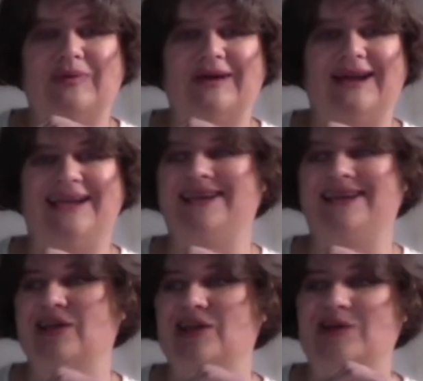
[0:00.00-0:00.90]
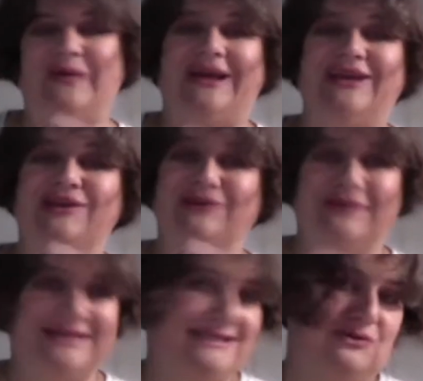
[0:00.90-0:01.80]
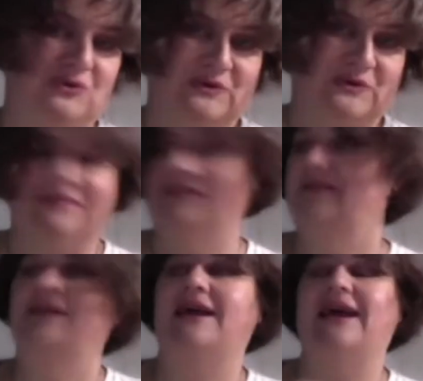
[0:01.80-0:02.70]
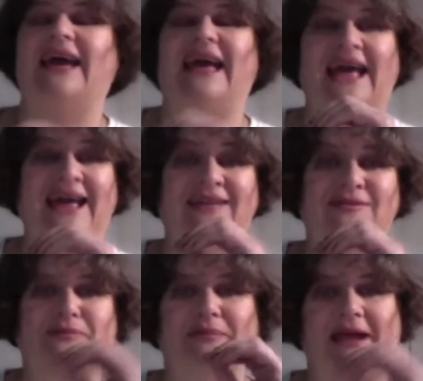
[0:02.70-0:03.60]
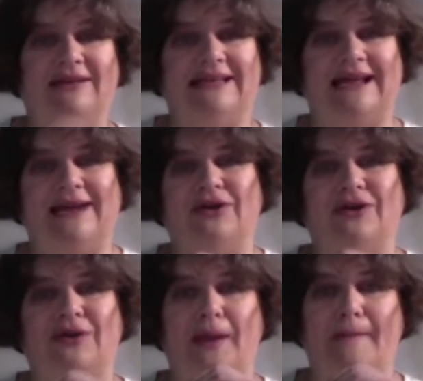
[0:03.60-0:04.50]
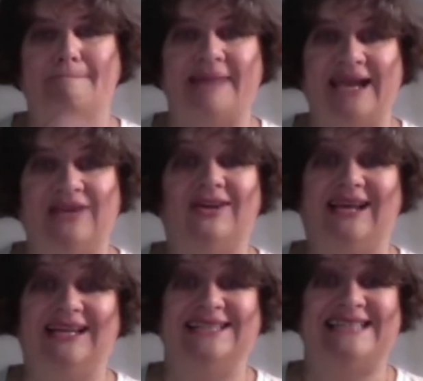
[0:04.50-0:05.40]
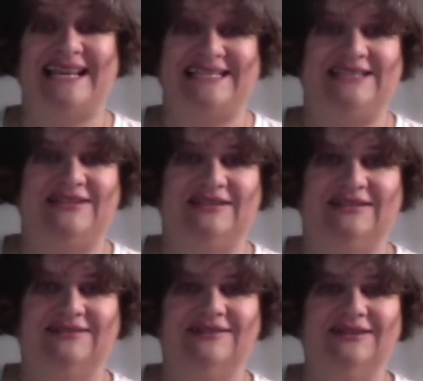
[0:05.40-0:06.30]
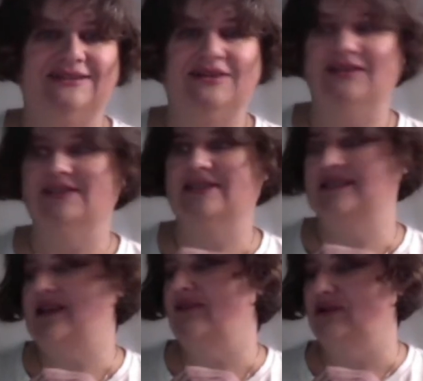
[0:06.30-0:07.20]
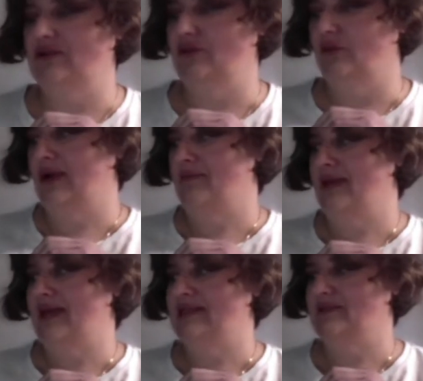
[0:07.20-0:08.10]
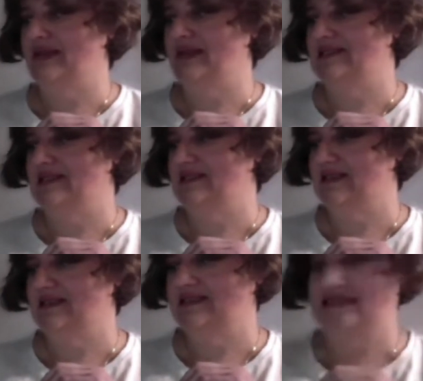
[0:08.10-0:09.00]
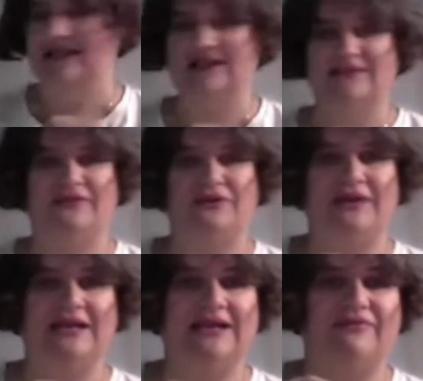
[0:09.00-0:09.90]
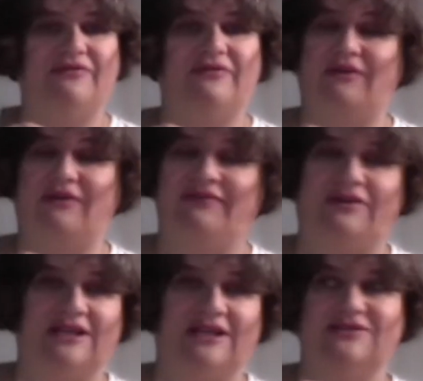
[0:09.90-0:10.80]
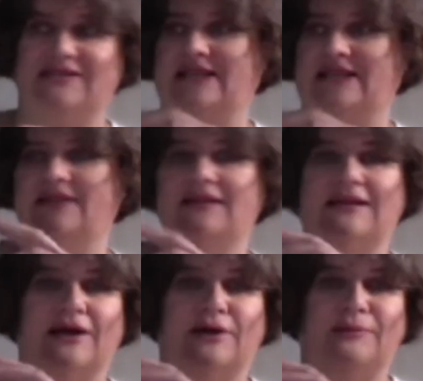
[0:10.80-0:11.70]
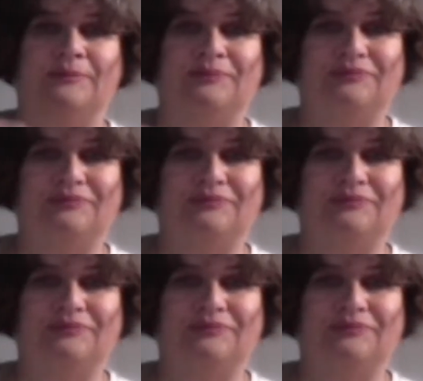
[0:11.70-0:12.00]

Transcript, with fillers: by, by US law, and Barilaro may not get a cent. So let's have a look at what Amanda Meade says. As I said, it's very, very, very interesting. Um,